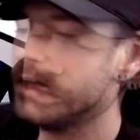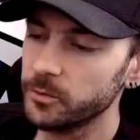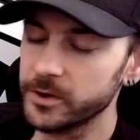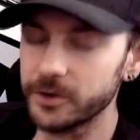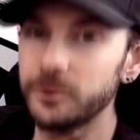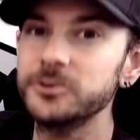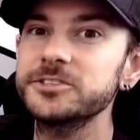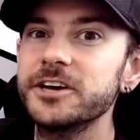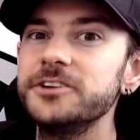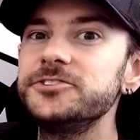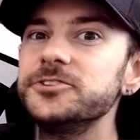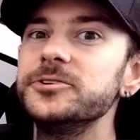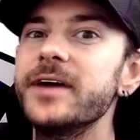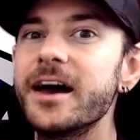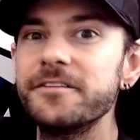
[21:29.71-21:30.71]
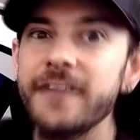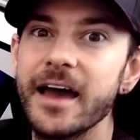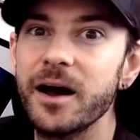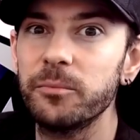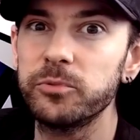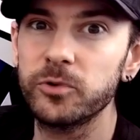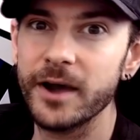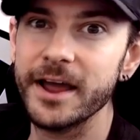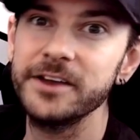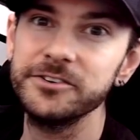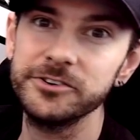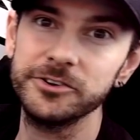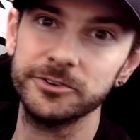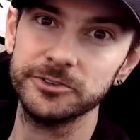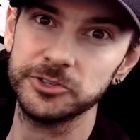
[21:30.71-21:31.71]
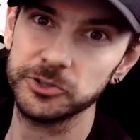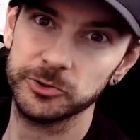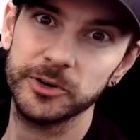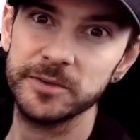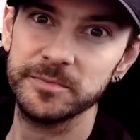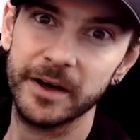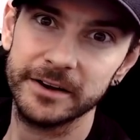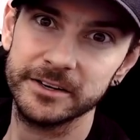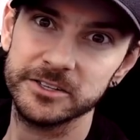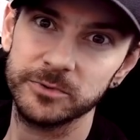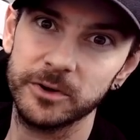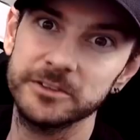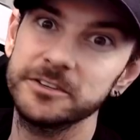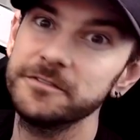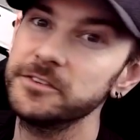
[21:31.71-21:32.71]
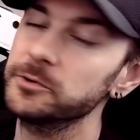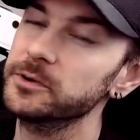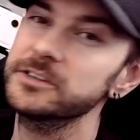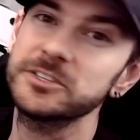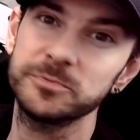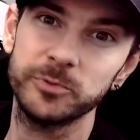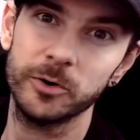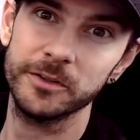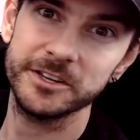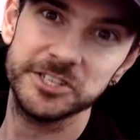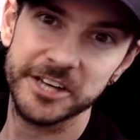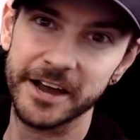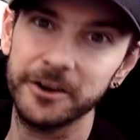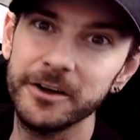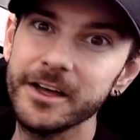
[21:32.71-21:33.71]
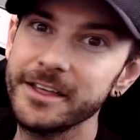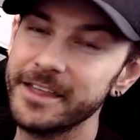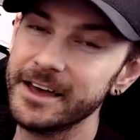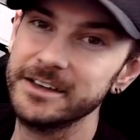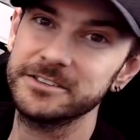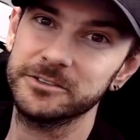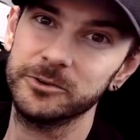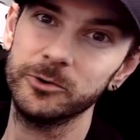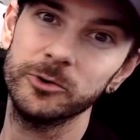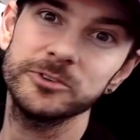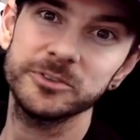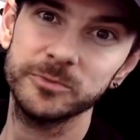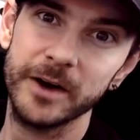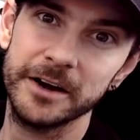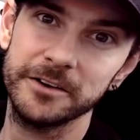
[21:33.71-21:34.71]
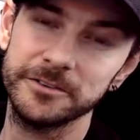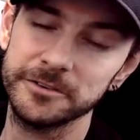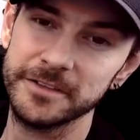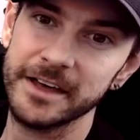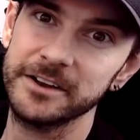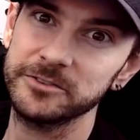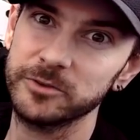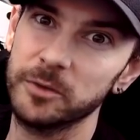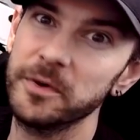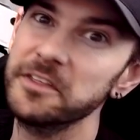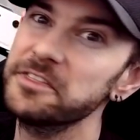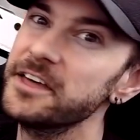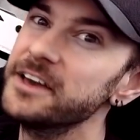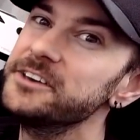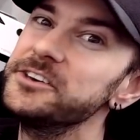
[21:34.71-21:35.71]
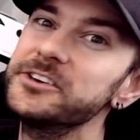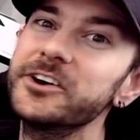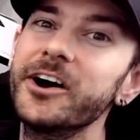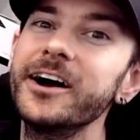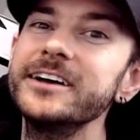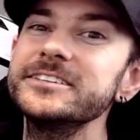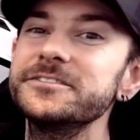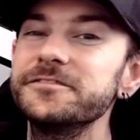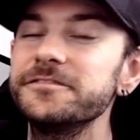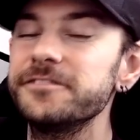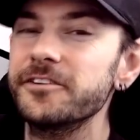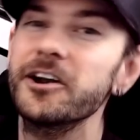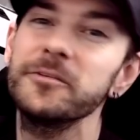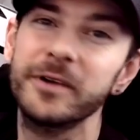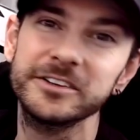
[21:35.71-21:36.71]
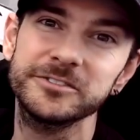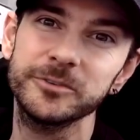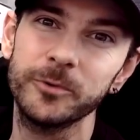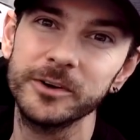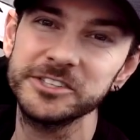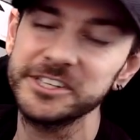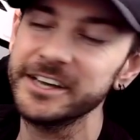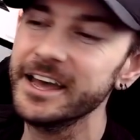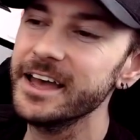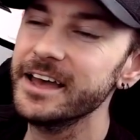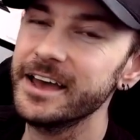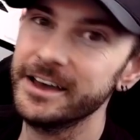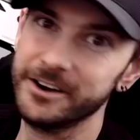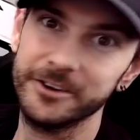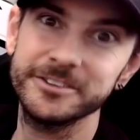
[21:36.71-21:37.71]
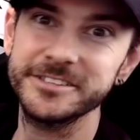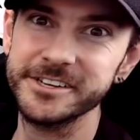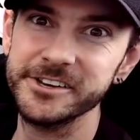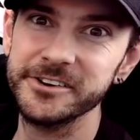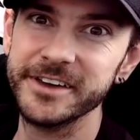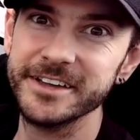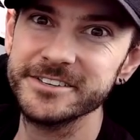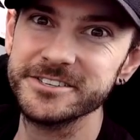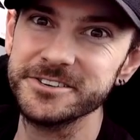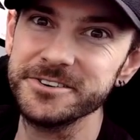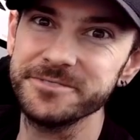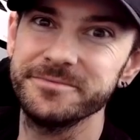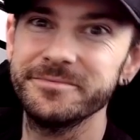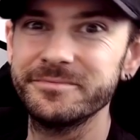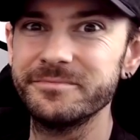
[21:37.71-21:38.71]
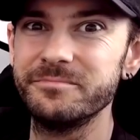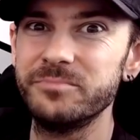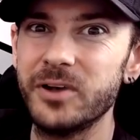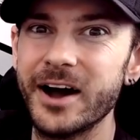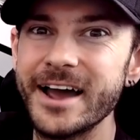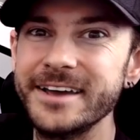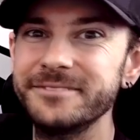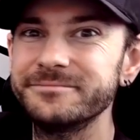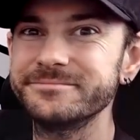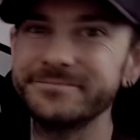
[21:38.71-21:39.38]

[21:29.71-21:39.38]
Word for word: We also do have our brand new join button as well. So if you want to support the channel, that is an awesome way to do that as well. But thank you guys very much for watching and I'll see you again soon. Bye.